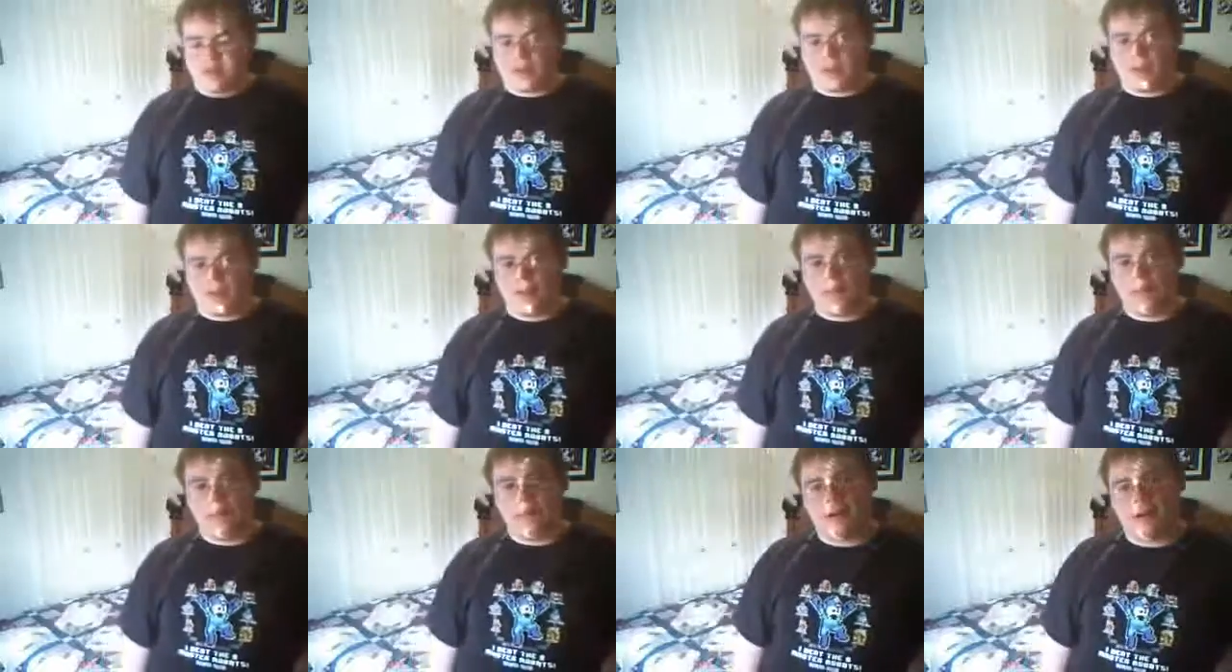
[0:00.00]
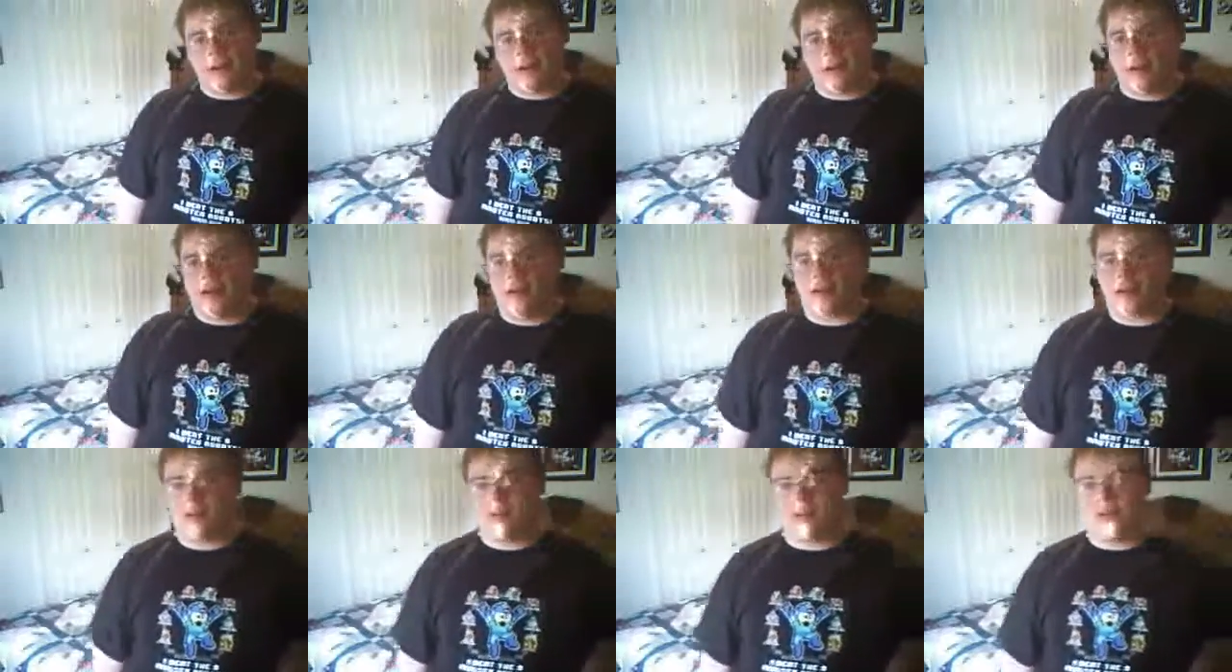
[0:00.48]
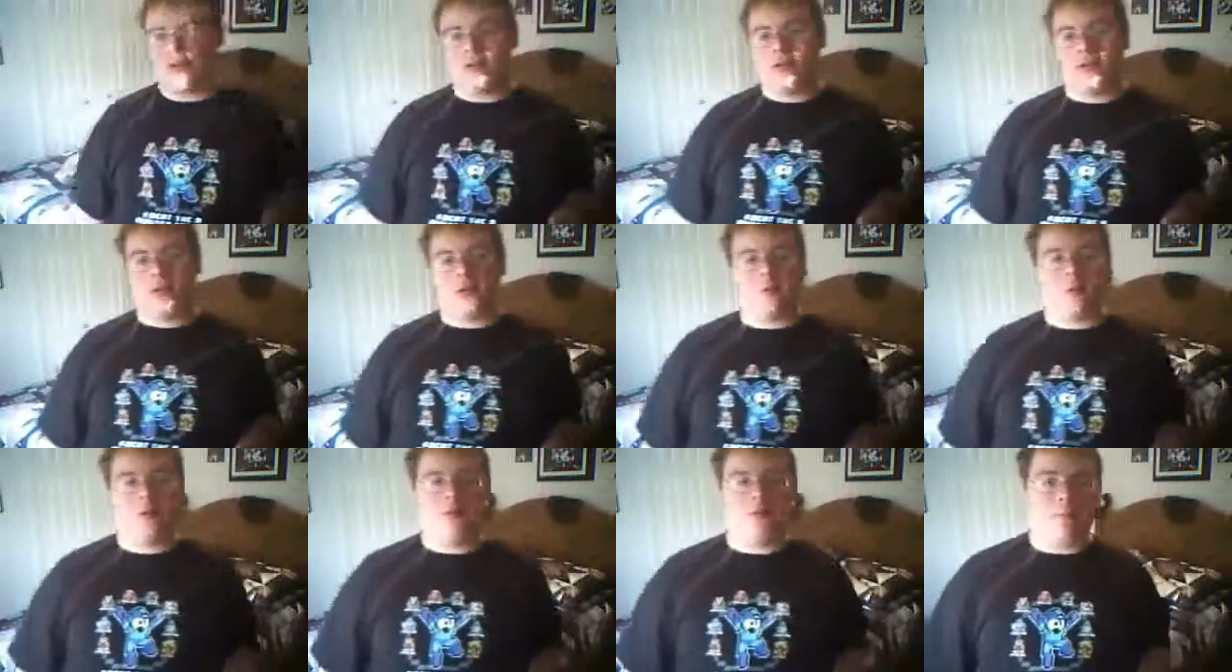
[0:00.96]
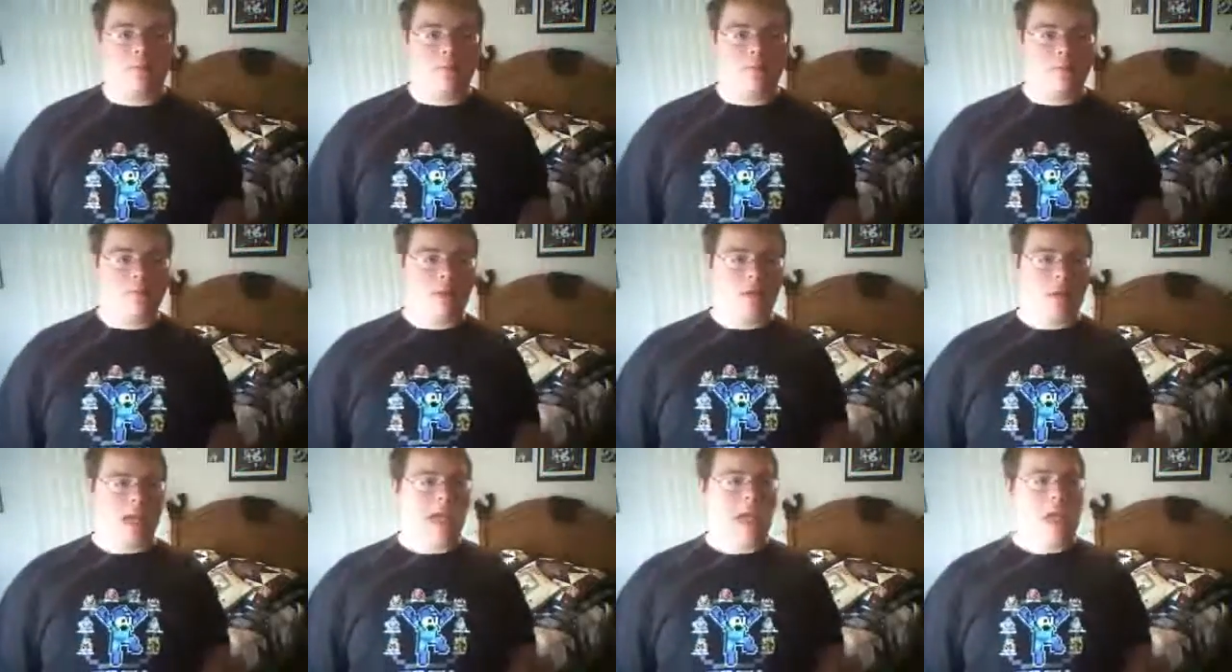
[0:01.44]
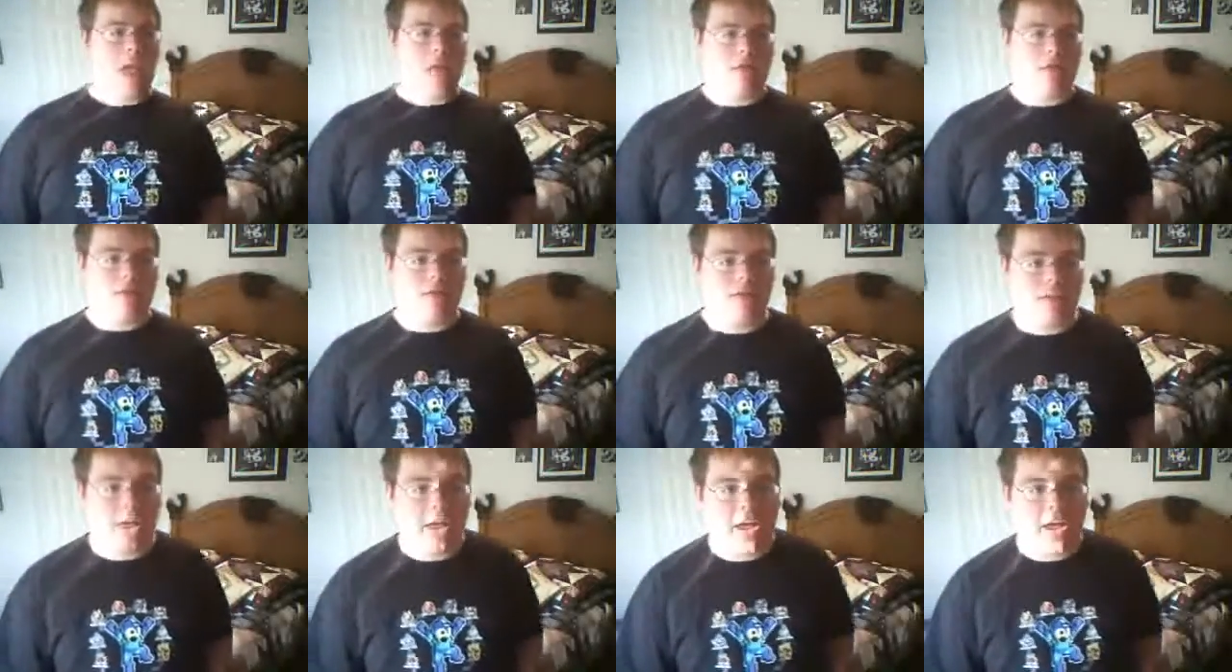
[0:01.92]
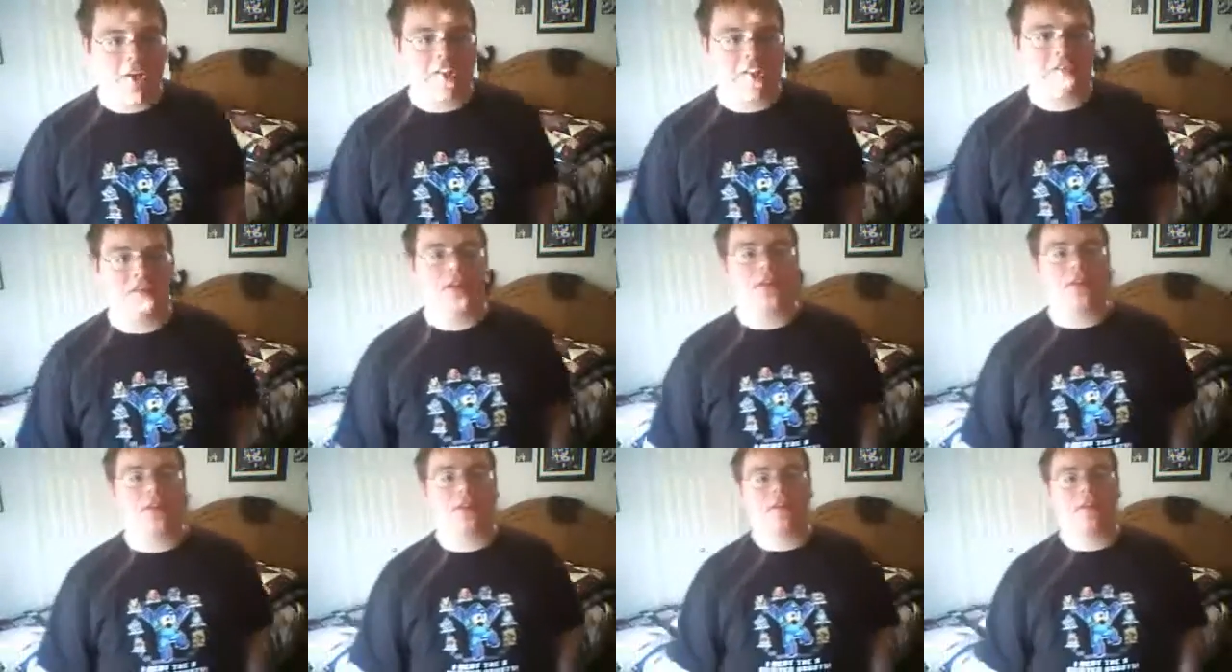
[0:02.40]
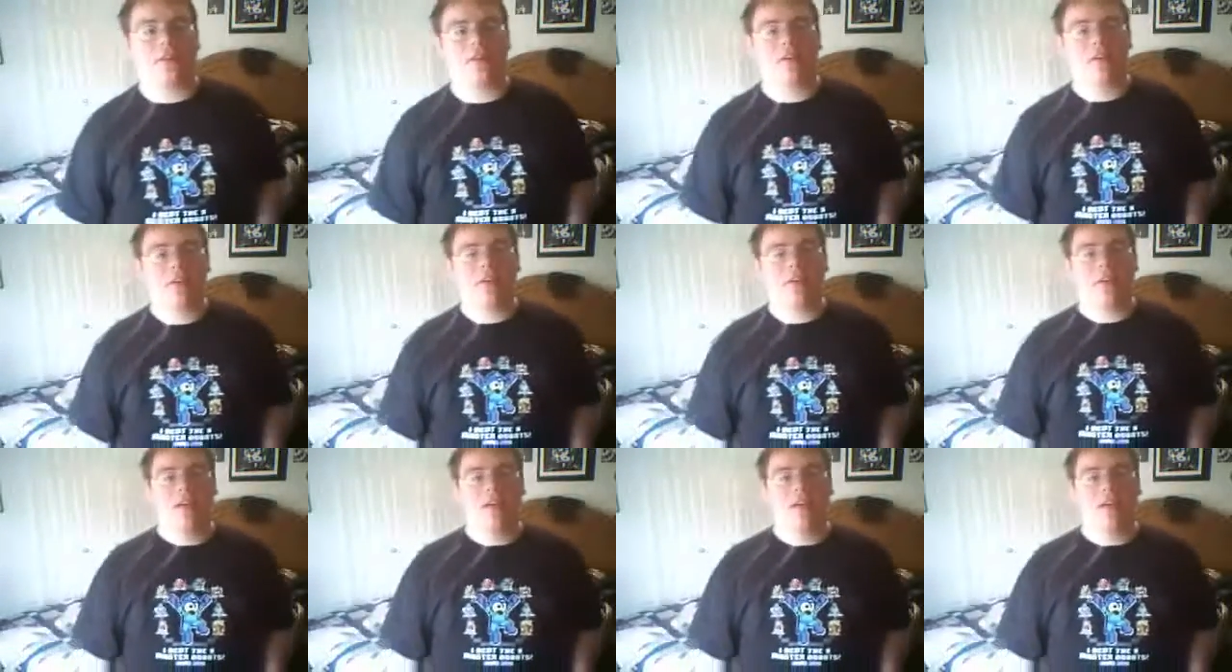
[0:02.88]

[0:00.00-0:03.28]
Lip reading: except when it gets a horrible cast of characters.